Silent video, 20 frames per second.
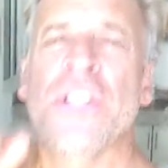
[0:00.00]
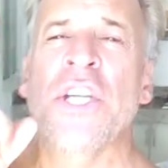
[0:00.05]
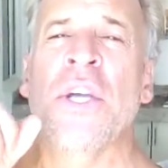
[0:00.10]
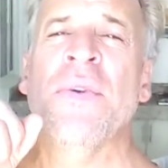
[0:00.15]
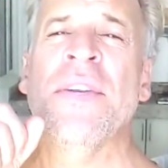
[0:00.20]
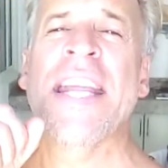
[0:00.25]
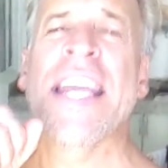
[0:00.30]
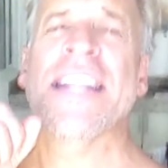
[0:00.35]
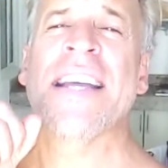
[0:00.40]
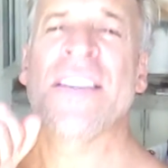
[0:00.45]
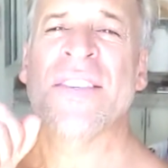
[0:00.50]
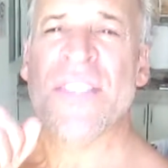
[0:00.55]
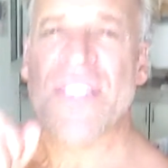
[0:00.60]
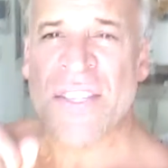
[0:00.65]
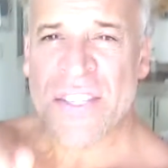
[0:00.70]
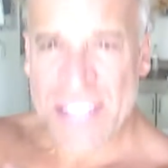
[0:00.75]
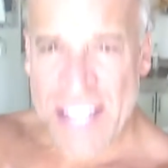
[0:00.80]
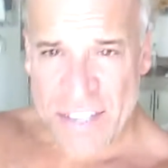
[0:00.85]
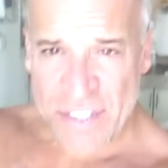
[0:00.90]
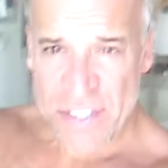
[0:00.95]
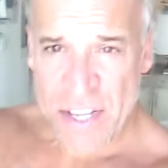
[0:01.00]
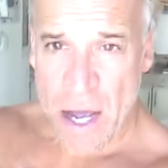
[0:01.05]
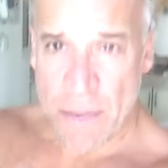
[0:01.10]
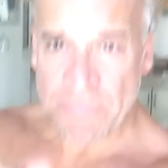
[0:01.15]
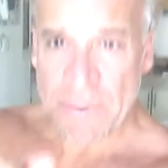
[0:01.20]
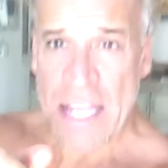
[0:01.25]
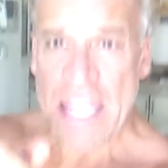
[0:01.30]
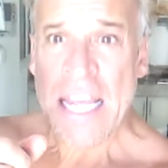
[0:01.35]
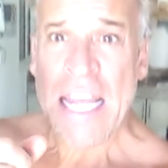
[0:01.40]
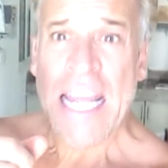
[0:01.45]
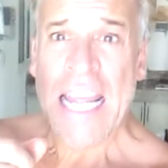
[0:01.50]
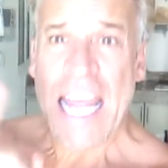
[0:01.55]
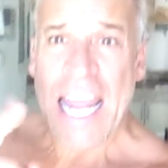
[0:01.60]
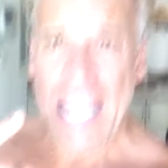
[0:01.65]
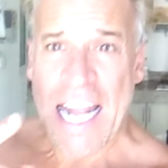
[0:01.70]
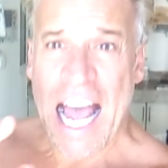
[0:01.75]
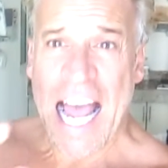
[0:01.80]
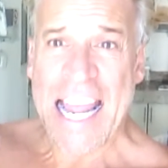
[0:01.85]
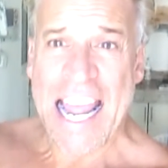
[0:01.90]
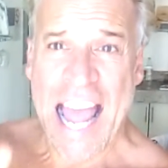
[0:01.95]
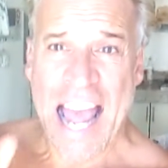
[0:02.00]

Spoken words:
you need a system, and I